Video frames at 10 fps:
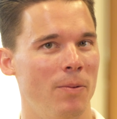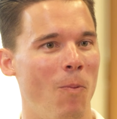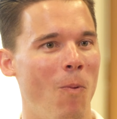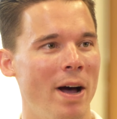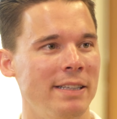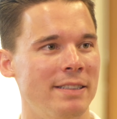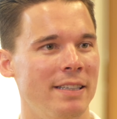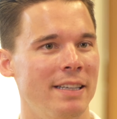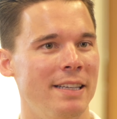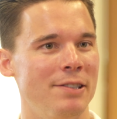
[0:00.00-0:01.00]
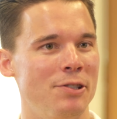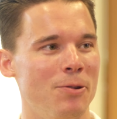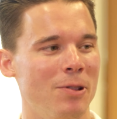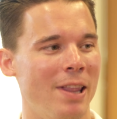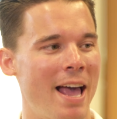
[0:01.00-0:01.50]
What is
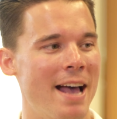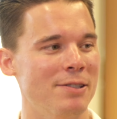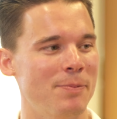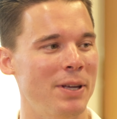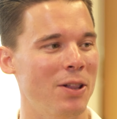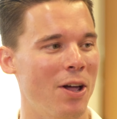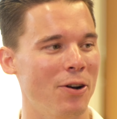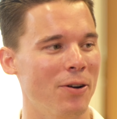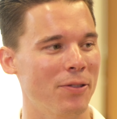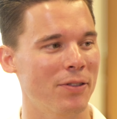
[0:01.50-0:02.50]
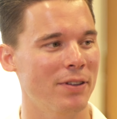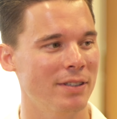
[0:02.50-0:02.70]
your last meal on earth?